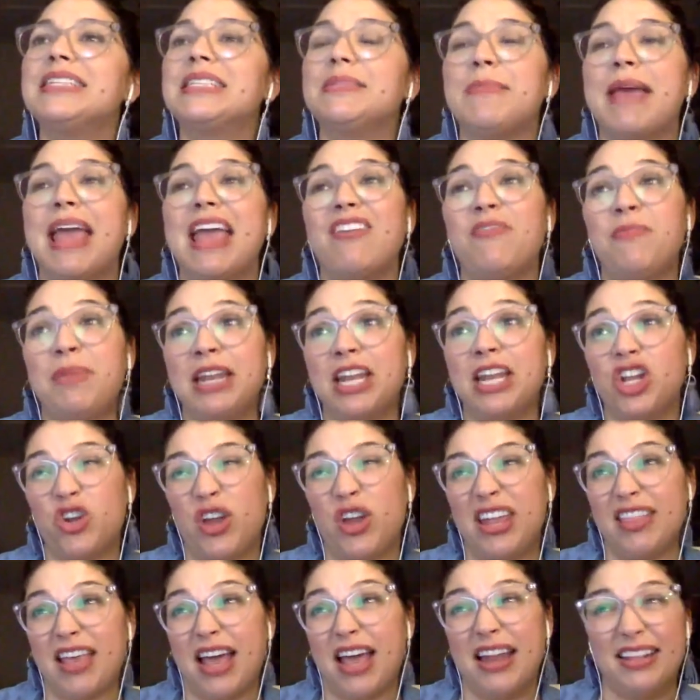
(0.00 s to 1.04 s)
This may have
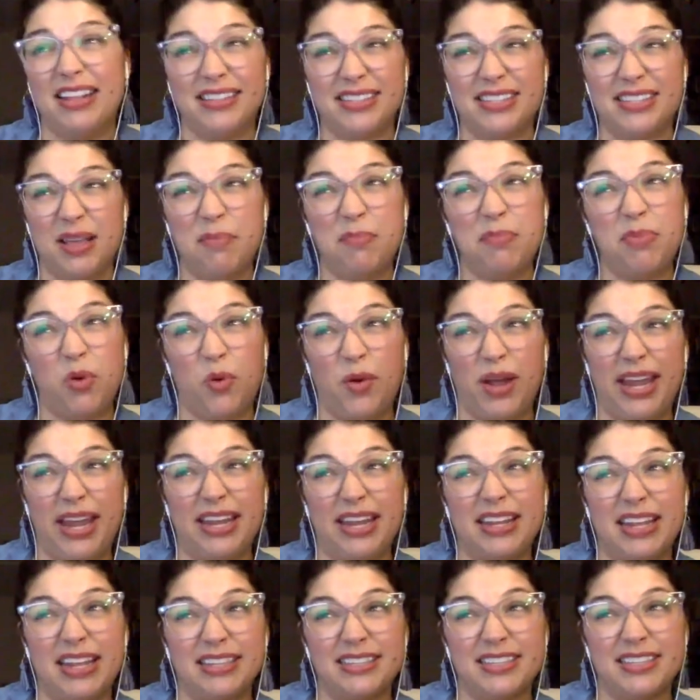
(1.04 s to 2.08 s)
been a green light at some
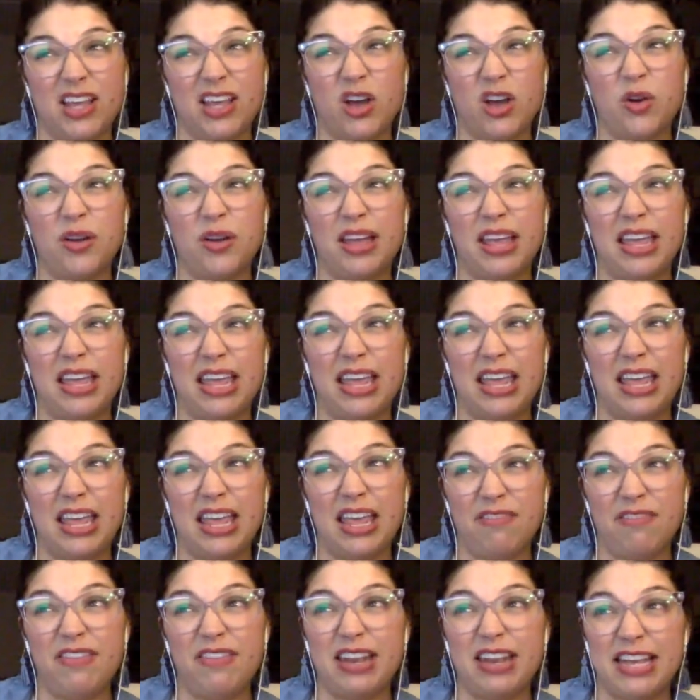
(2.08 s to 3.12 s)
point, and so
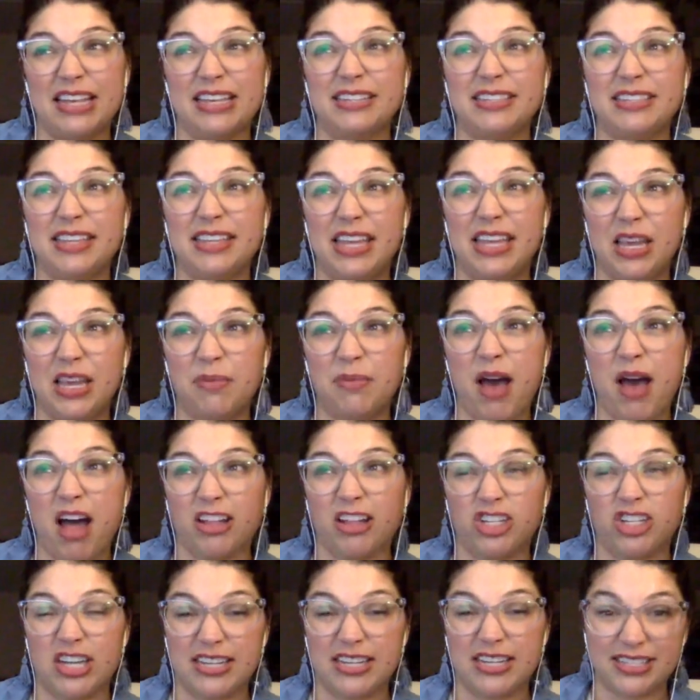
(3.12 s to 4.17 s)
if it is, he
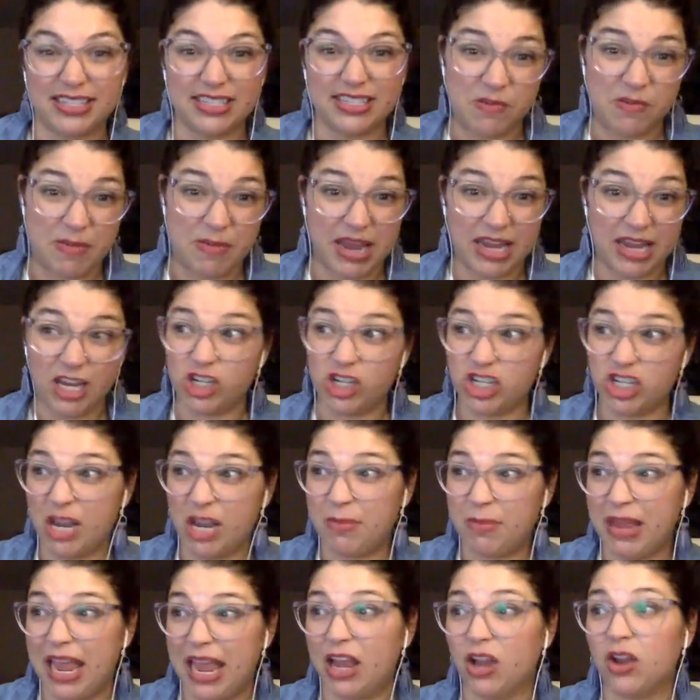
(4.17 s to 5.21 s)
apologizes for
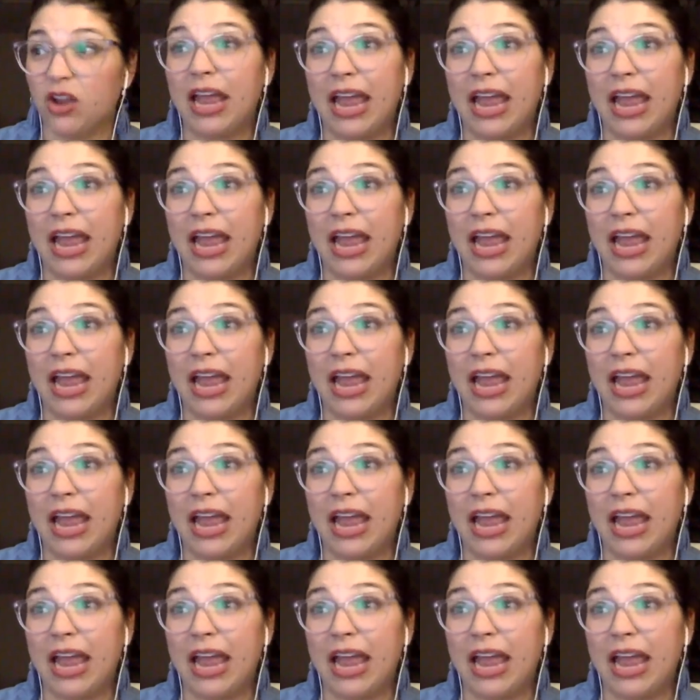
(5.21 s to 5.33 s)
making Jamie